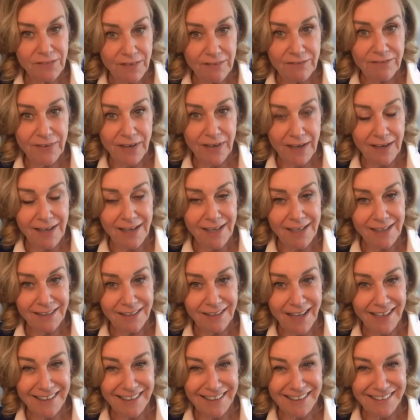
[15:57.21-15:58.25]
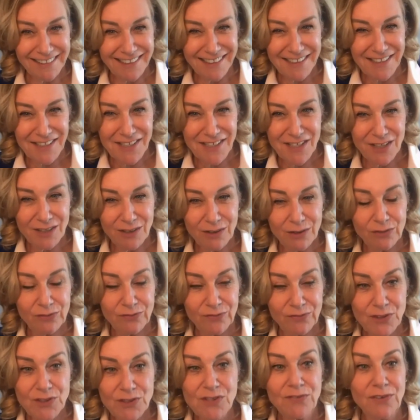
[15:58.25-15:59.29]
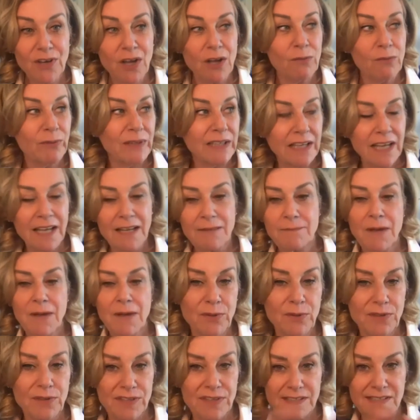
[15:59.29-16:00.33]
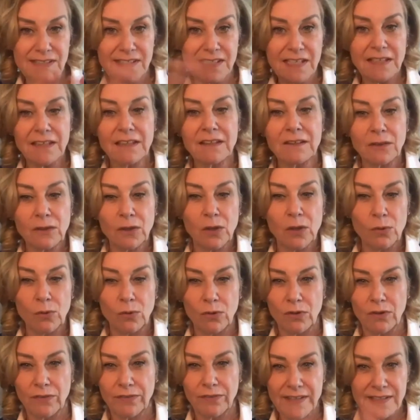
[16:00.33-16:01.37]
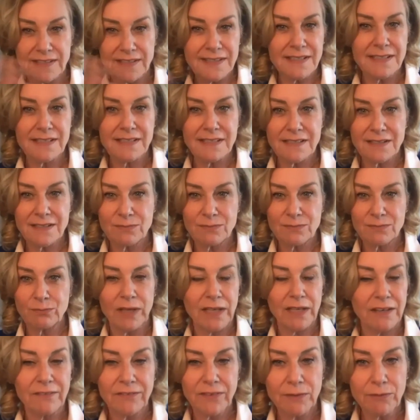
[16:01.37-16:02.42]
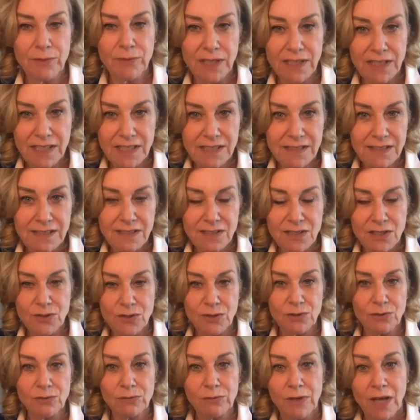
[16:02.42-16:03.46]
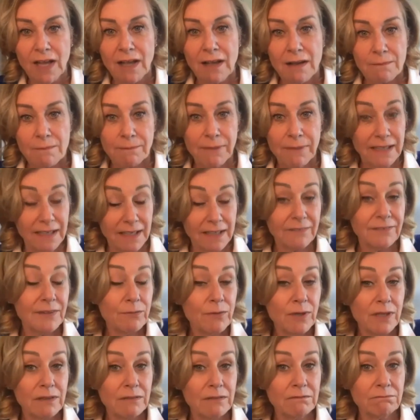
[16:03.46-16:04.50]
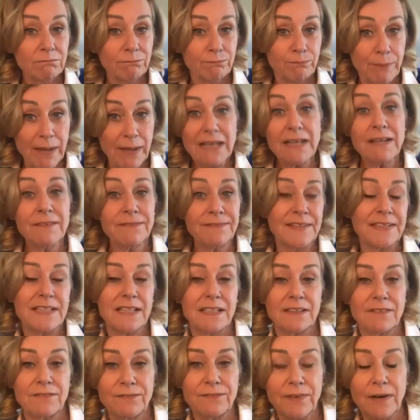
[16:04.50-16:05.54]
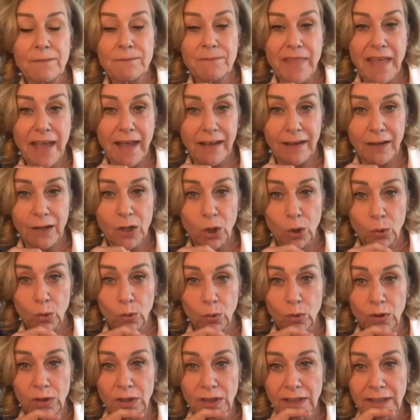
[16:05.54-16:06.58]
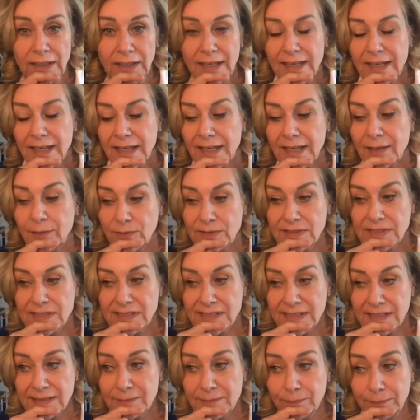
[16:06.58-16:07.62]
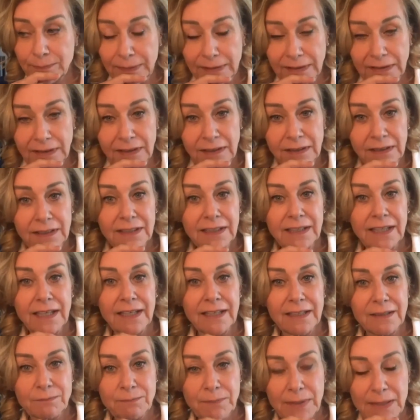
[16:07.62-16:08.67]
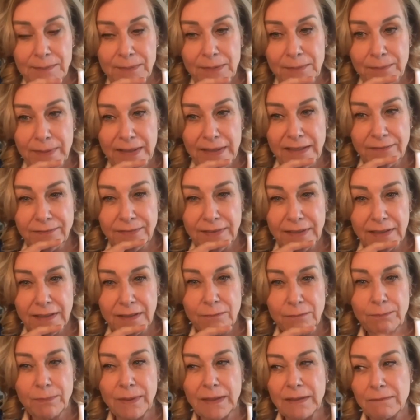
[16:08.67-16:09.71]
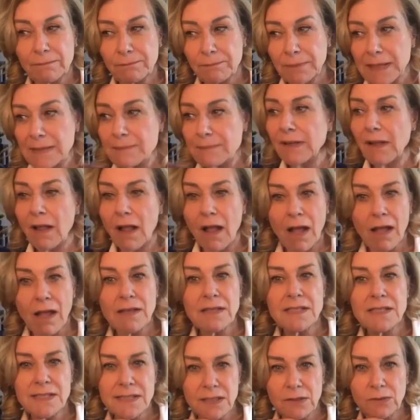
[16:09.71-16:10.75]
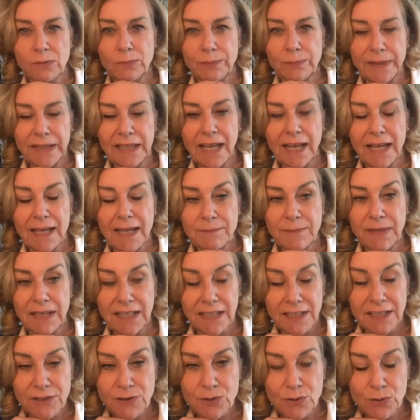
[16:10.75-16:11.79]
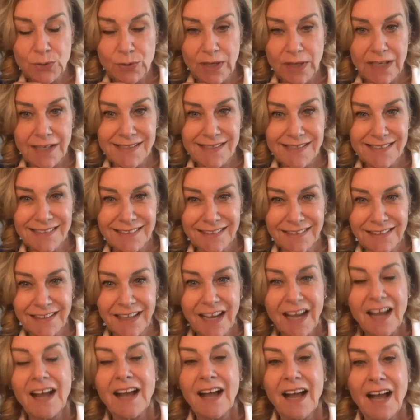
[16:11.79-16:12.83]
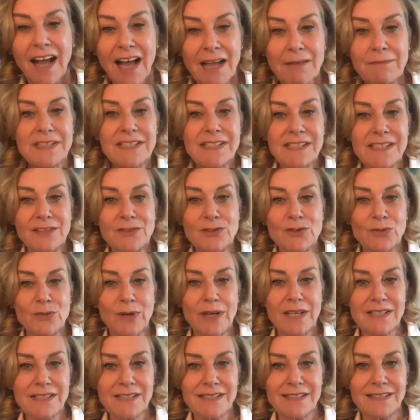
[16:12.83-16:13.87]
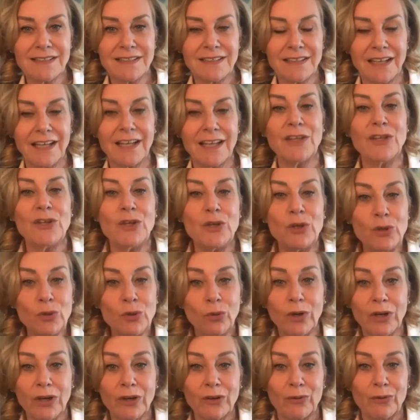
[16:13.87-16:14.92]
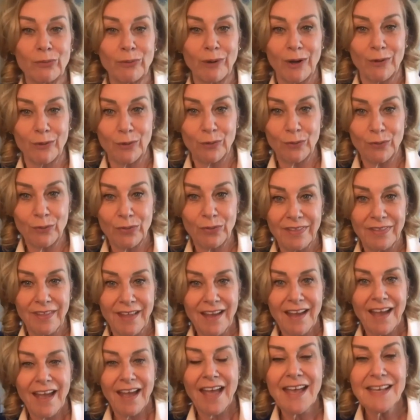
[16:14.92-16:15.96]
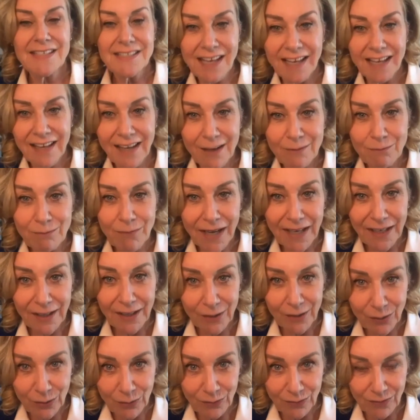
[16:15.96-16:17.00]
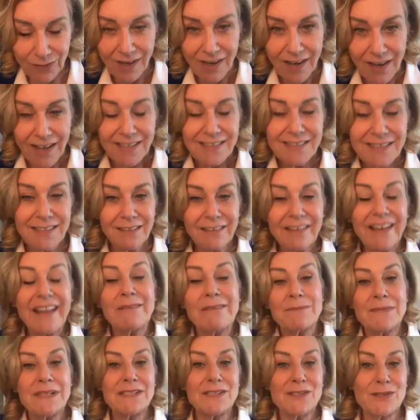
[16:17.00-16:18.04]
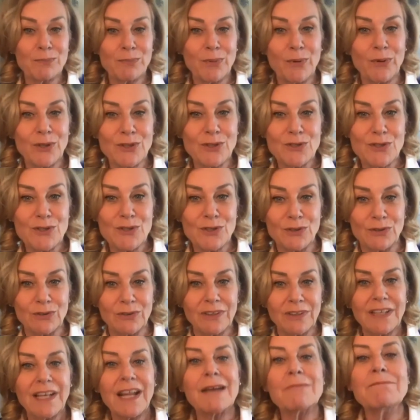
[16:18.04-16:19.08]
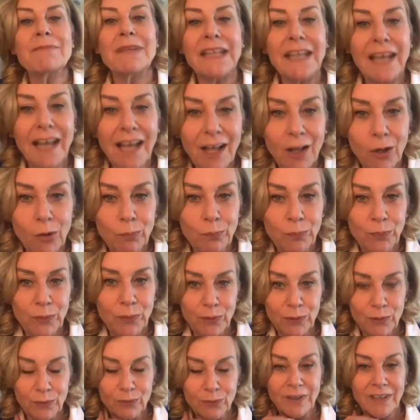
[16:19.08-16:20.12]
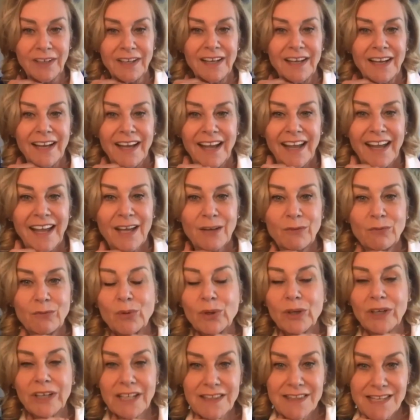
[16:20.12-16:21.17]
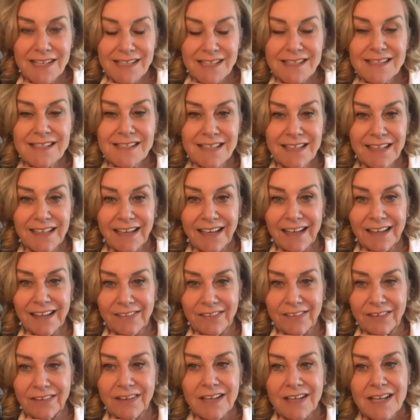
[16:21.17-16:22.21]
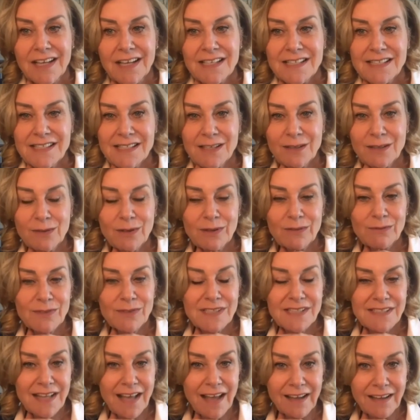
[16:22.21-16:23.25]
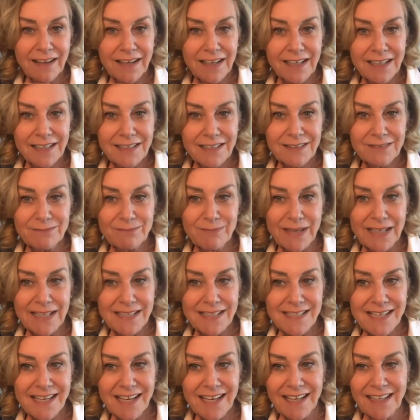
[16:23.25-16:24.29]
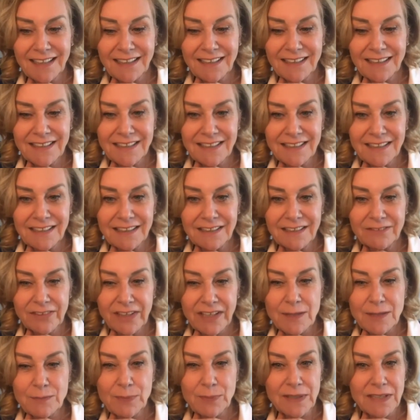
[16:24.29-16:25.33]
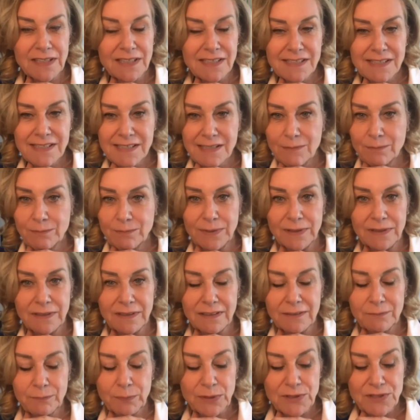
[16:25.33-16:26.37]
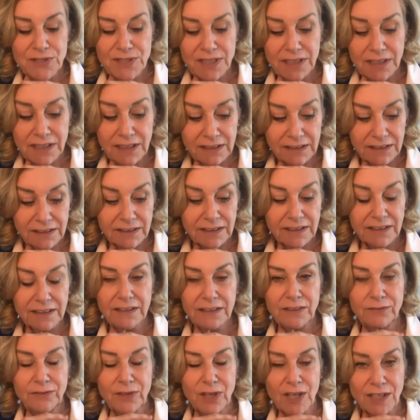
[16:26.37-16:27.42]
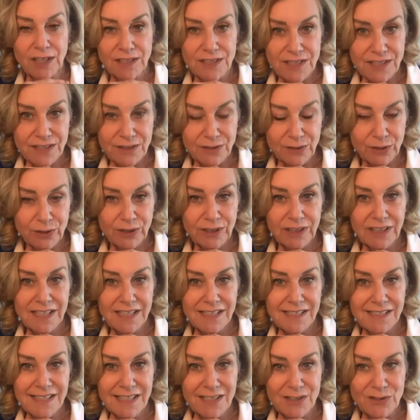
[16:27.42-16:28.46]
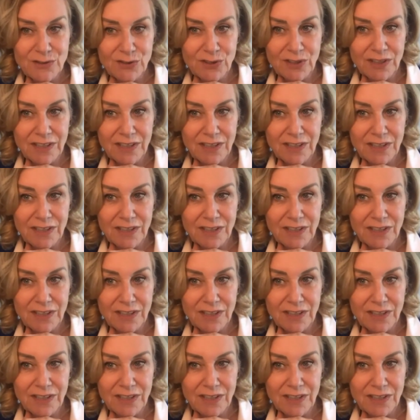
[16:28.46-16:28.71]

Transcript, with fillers: I liken it to first of all, we came up a single goal. This is what everyone needs to do, but everyone benefited from that goal. It was simple, and people benefited, but people also became interested. I'm as interested in your growth as I am my own. So mm. let me support you, let me help you, and we're in this together. So it was that kind of mentality of keeping it simple, particularly in a volunteer organization.